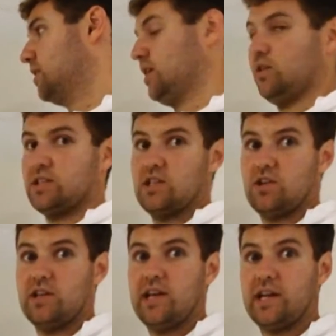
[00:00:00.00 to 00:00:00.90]
Now let's
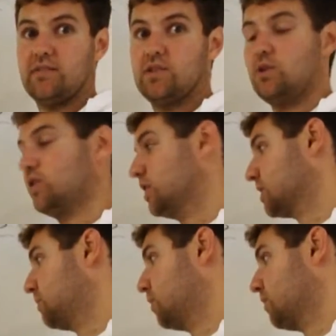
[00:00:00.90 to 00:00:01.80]
look at -2 to the
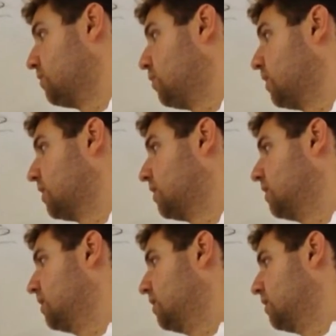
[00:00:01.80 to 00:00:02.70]
exponent 4.
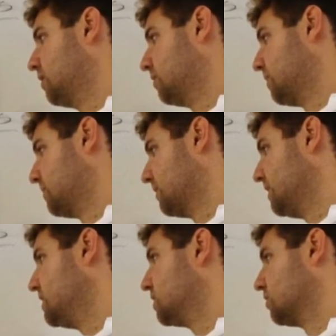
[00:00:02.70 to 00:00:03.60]
Remember,
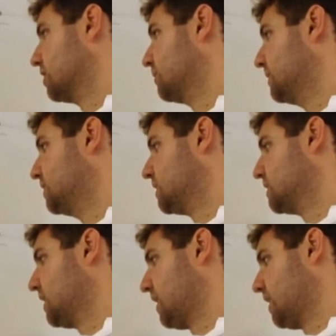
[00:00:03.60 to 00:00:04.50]
these three we just
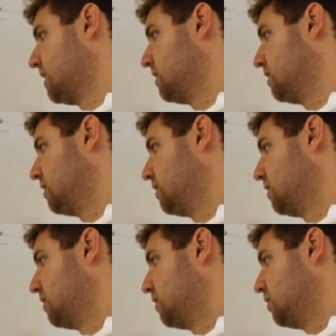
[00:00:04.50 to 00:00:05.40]
said
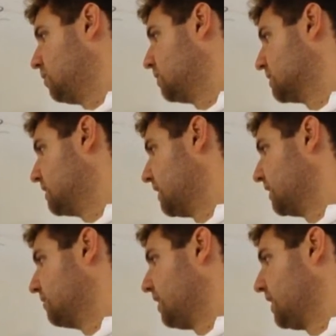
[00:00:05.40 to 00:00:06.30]
was
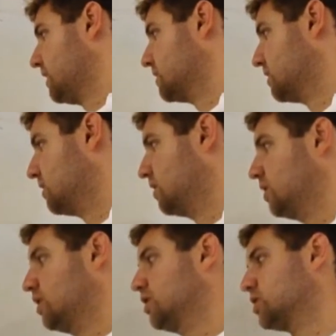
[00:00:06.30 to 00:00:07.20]
-8.
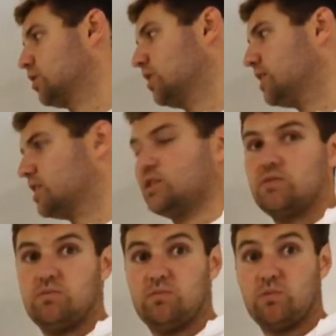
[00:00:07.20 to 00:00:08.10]
So this
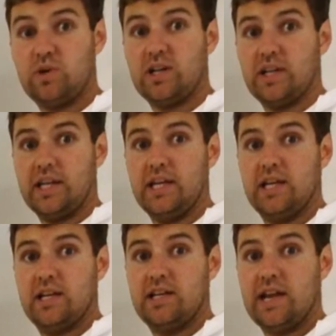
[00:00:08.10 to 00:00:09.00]
is really
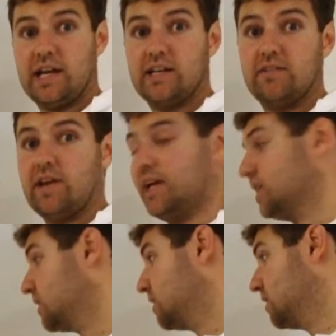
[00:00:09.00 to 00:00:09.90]

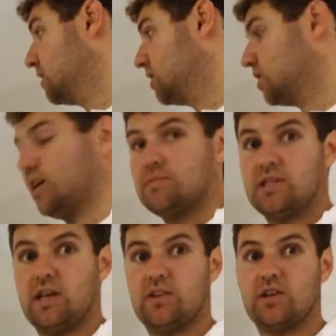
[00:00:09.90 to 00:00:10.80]
-8 times
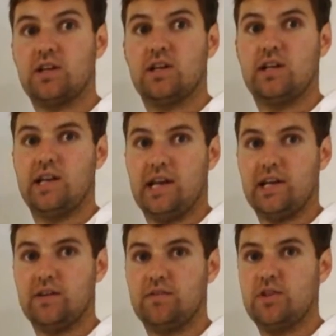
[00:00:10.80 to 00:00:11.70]
another
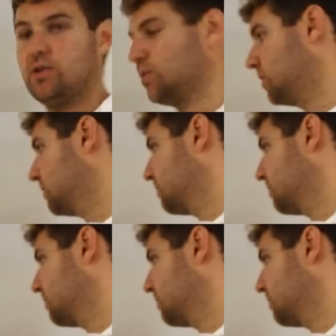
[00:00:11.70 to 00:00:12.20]
-2.